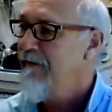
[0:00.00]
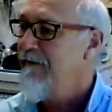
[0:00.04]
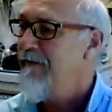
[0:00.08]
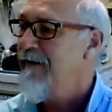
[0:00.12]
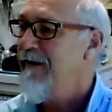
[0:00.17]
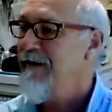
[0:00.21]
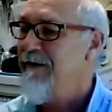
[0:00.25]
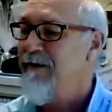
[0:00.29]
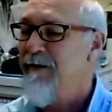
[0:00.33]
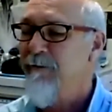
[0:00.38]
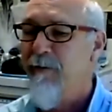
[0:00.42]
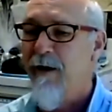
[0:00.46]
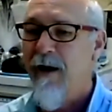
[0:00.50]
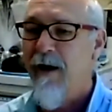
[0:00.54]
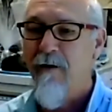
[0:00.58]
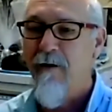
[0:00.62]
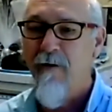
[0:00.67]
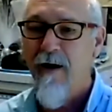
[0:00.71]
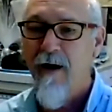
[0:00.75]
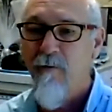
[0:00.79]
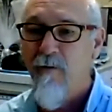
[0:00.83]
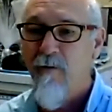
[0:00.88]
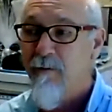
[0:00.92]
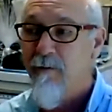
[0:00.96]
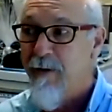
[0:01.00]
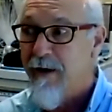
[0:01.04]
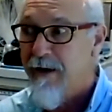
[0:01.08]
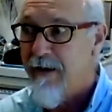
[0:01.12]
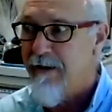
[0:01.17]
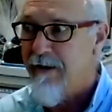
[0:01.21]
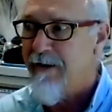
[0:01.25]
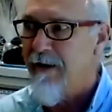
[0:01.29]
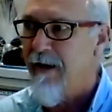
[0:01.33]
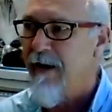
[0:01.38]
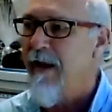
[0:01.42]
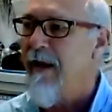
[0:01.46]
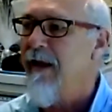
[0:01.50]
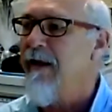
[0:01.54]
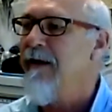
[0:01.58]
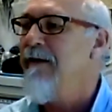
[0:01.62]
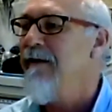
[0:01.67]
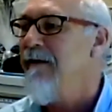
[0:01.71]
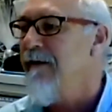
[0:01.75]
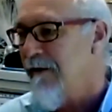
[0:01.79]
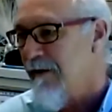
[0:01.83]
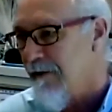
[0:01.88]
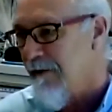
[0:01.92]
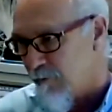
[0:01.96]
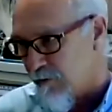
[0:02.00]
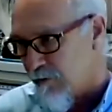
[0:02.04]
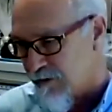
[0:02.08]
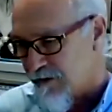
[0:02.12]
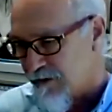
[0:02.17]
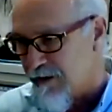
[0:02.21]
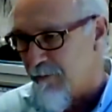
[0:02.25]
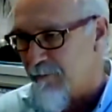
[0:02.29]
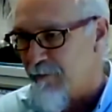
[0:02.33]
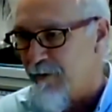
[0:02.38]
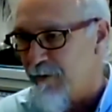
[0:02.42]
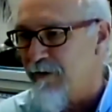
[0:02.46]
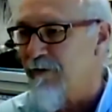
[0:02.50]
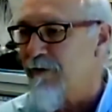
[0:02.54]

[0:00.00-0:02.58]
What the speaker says: things to play around with. But in the end, we'll step you